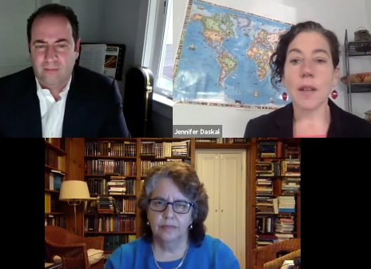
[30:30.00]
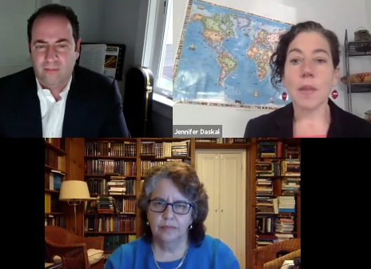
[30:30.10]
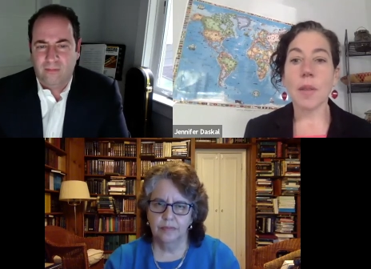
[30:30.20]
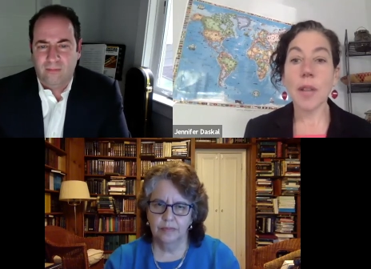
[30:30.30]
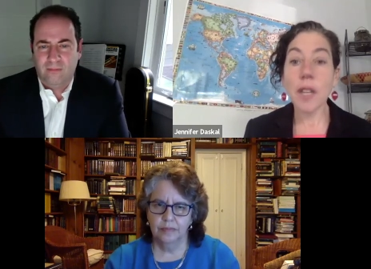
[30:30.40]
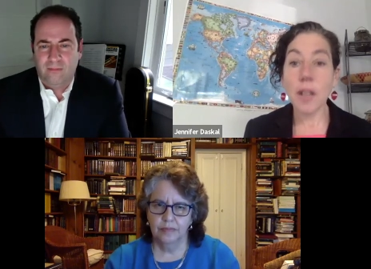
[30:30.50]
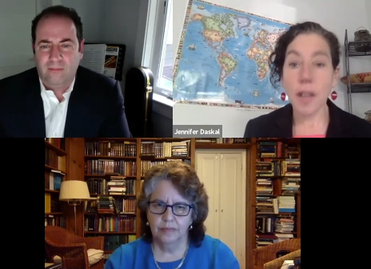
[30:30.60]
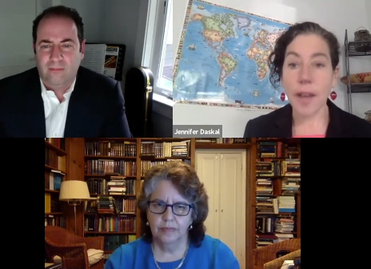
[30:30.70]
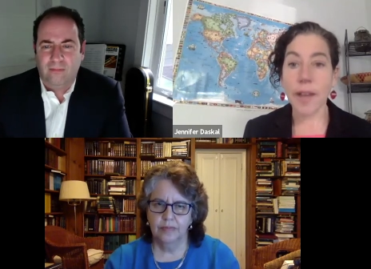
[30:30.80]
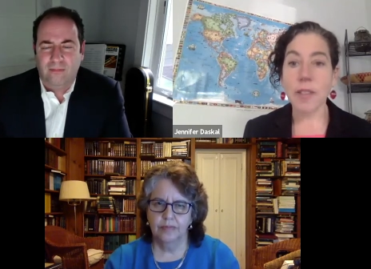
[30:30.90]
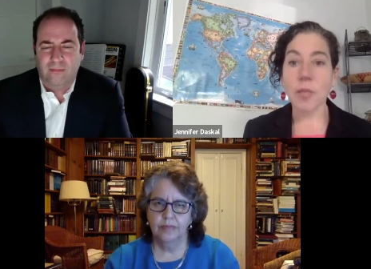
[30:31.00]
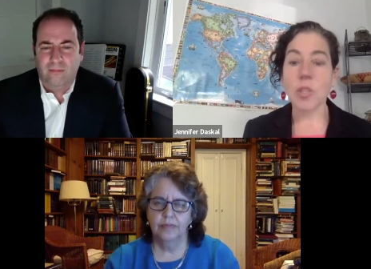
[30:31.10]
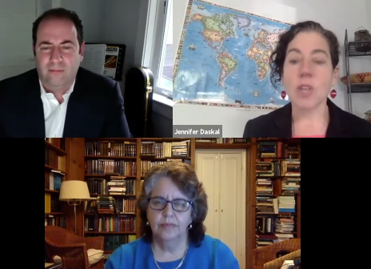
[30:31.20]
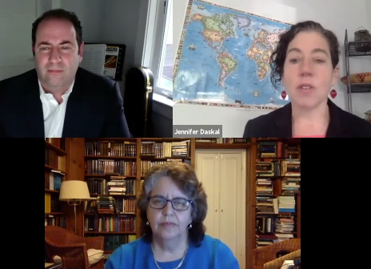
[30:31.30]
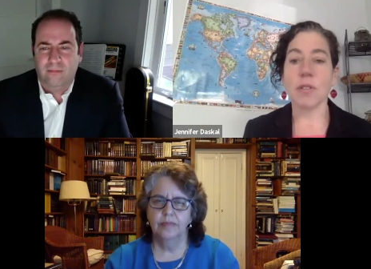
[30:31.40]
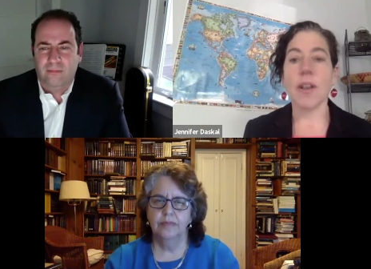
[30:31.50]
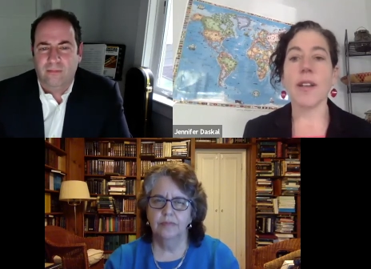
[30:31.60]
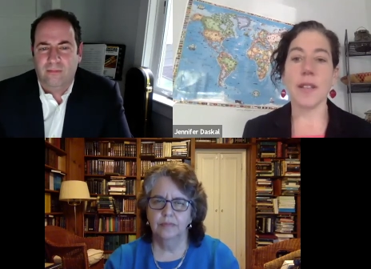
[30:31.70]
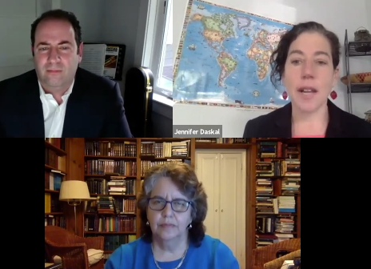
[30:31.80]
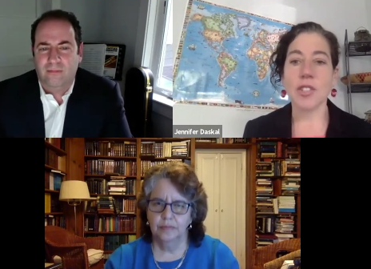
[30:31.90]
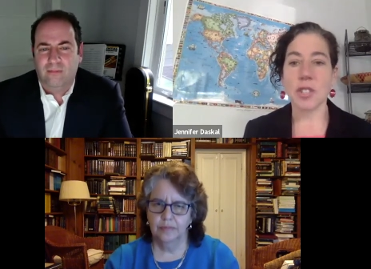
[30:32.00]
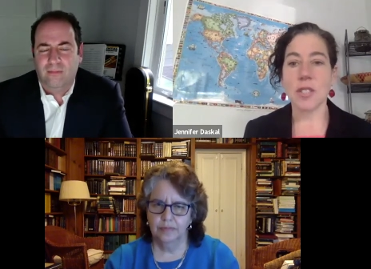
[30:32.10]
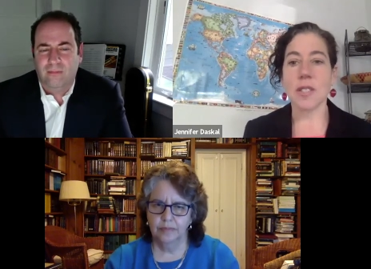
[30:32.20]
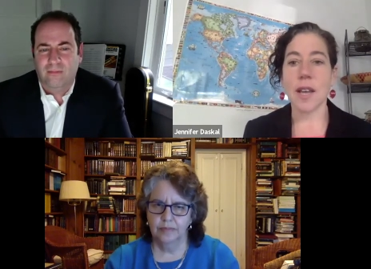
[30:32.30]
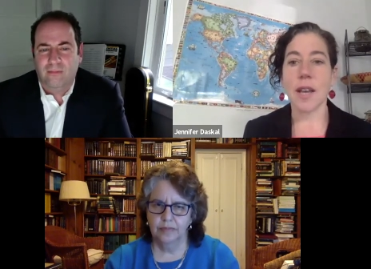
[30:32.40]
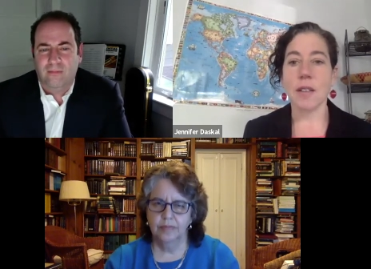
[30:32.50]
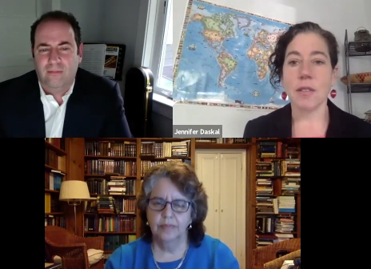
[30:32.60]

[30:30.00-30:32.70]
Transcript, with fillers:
Speaker 1: political ads, which are defined not just as ads